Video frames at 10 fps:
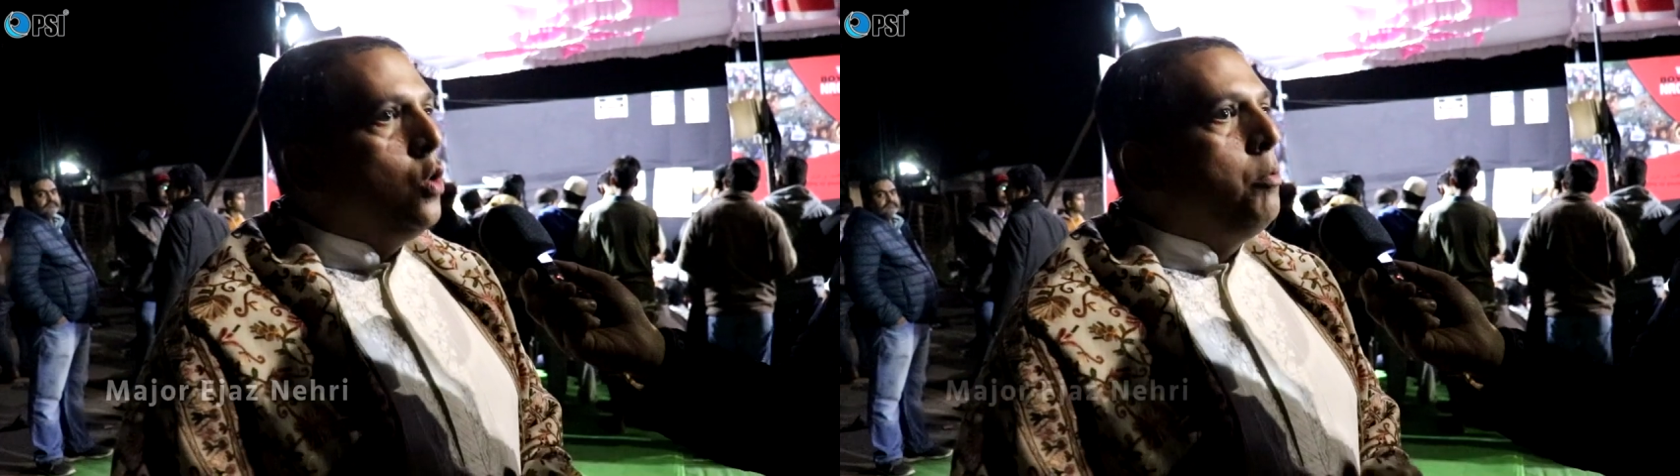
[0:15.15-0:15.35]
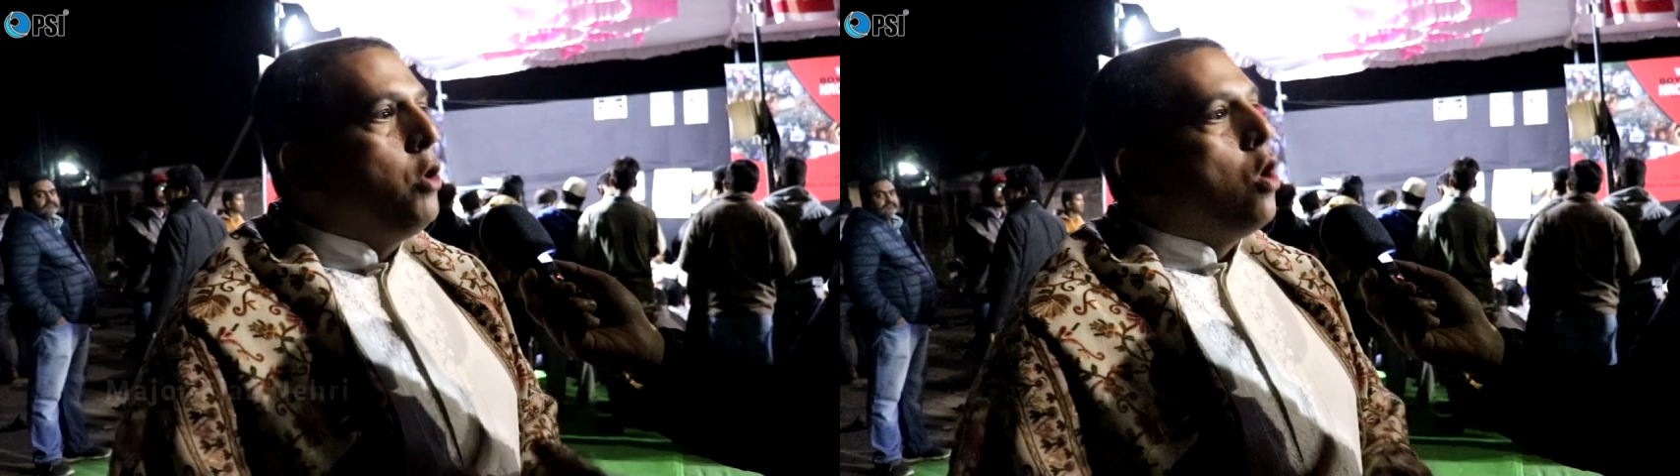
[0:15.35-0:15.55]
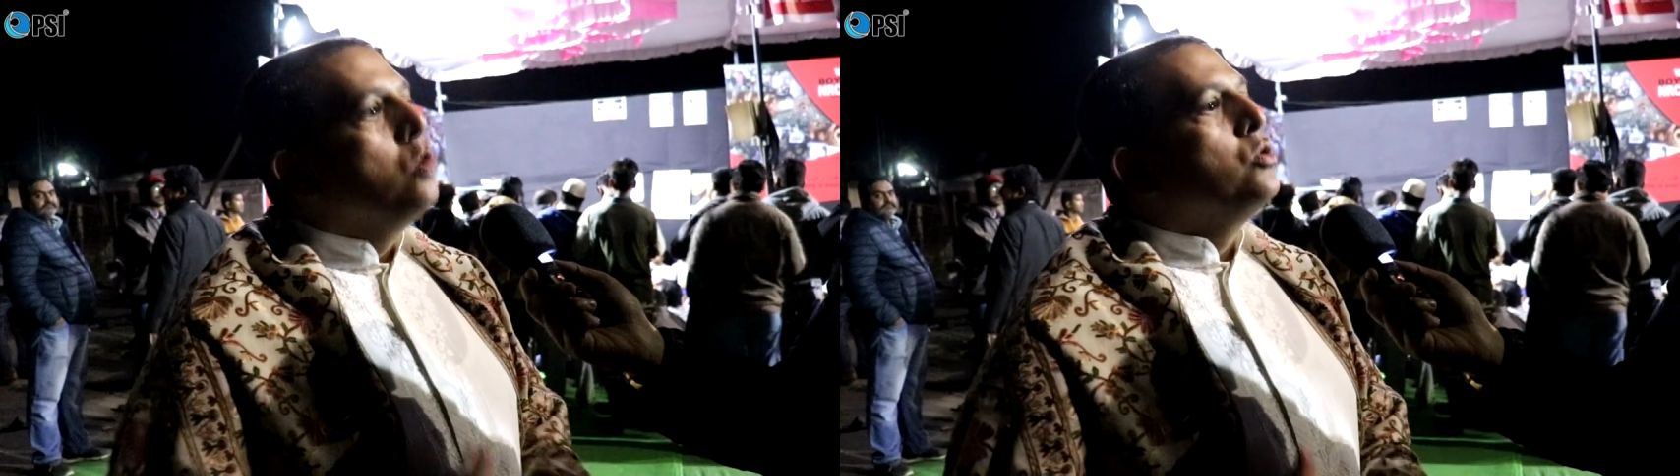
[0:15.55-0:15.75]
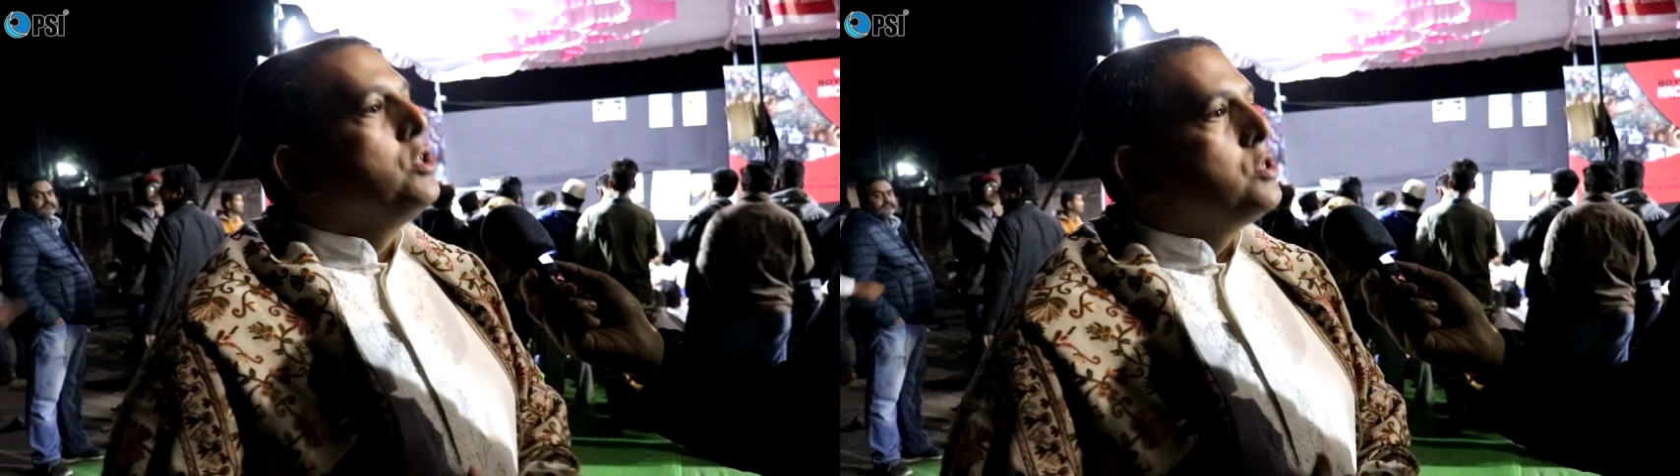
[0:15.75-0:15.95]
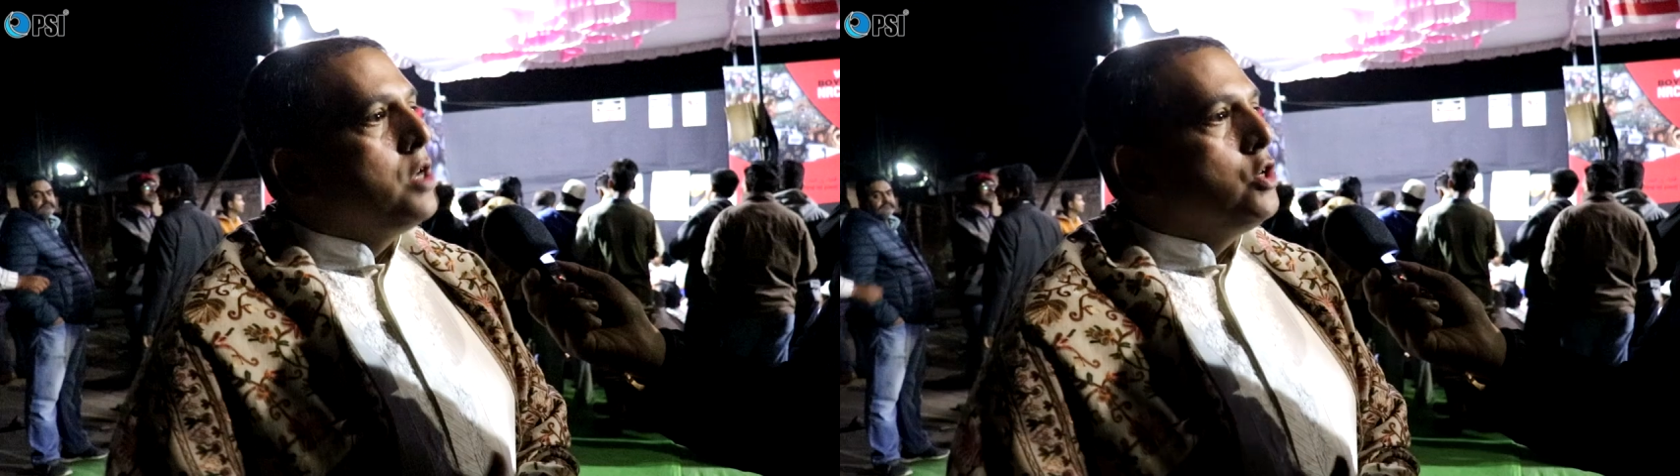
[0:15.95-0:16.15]
who belong to
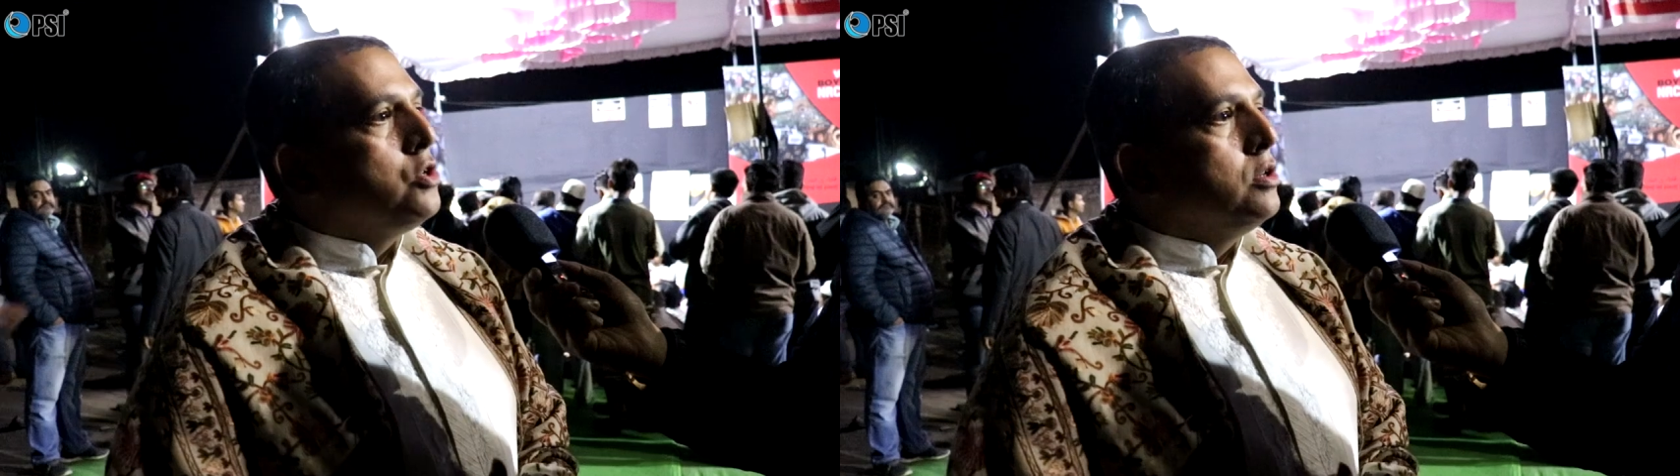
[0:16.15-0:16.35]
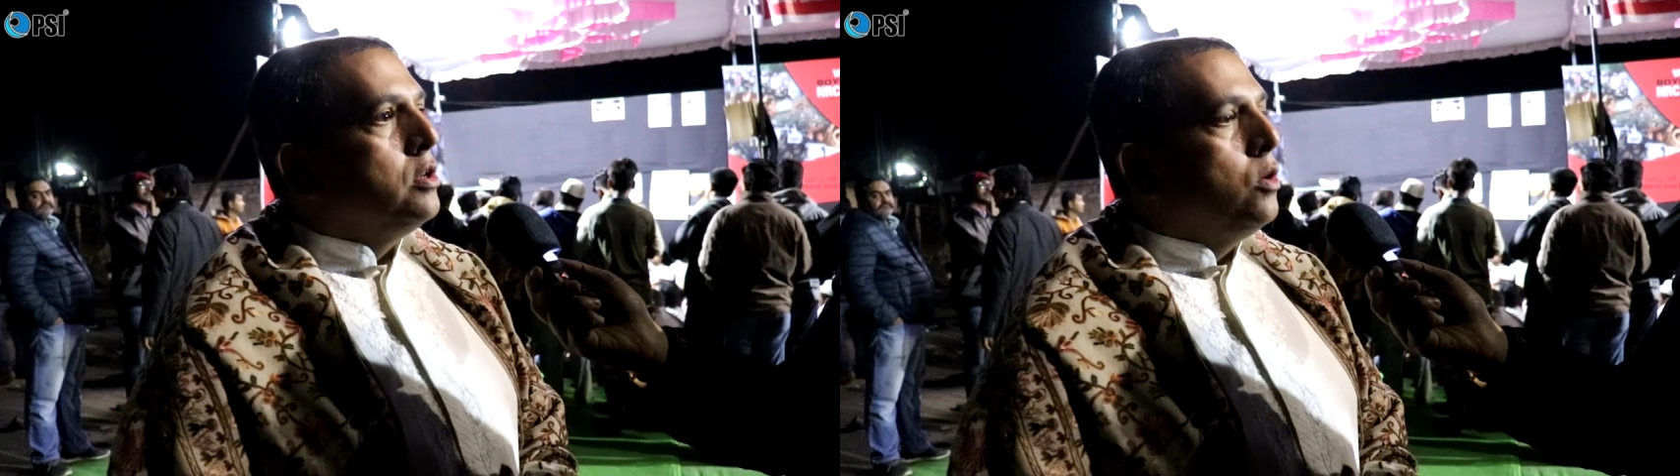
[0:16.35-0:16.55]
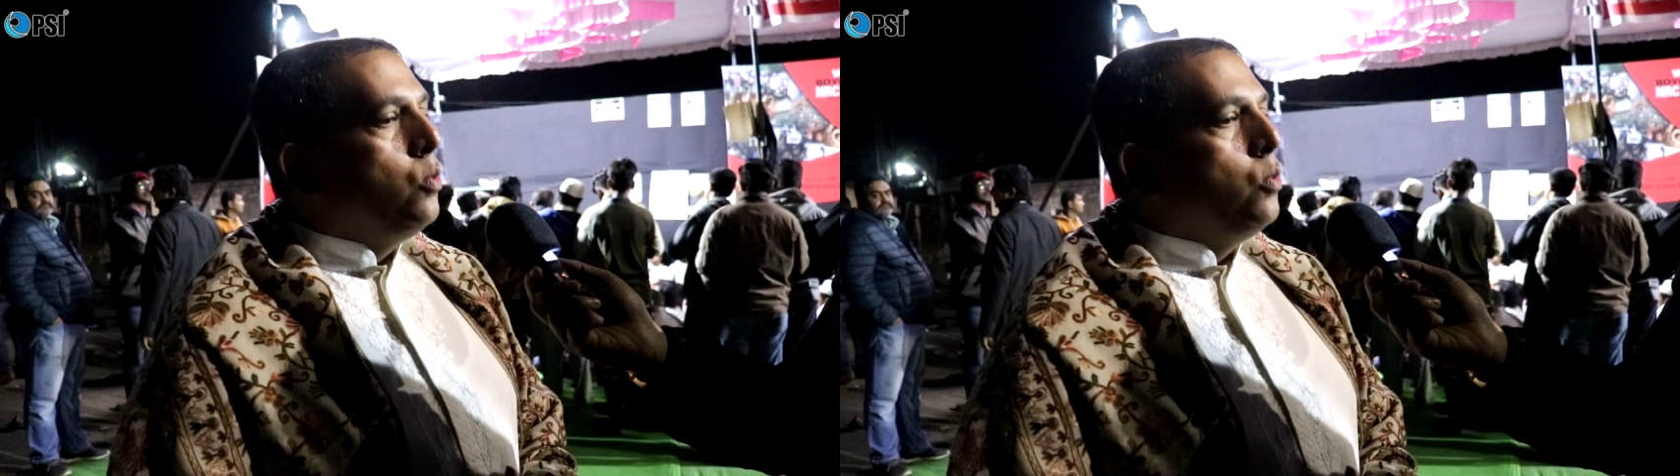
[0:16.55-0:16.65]
this nation.